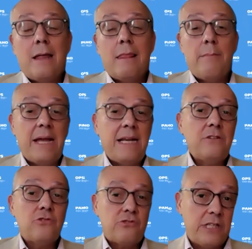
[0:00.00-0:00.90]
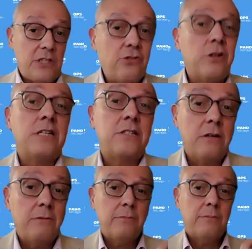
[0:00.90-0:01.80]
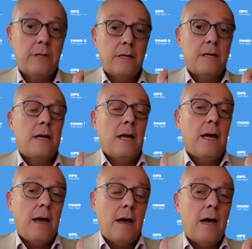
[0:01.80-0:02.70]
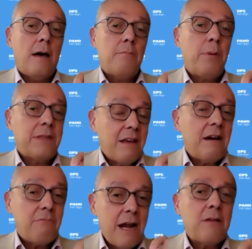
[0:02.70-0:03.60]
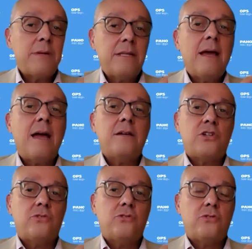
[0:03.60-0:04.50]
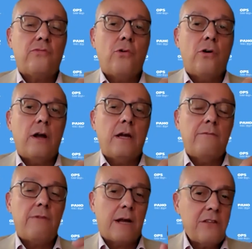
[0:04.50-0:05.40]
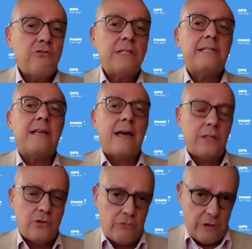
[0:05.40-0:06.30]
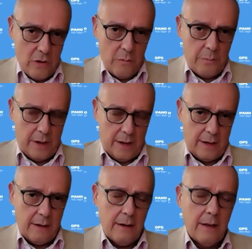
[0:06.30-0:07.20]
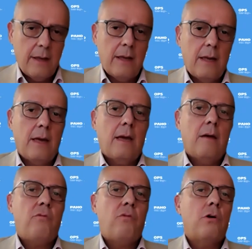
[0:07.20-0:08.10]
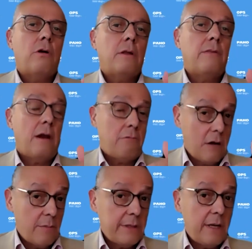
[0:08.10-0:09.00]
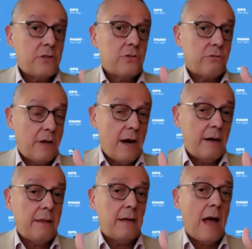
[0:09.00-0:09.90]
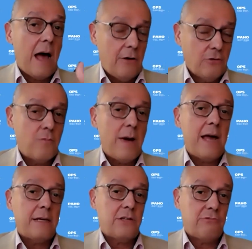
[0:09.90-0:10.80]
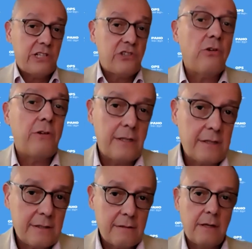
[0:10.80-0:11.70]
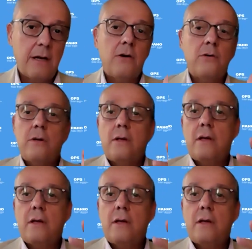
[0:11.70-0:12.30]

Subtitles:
main industry is tourism. But there are recommendations for if the country decides to reopen, for their recommendations regarding how to manage resorts, you know,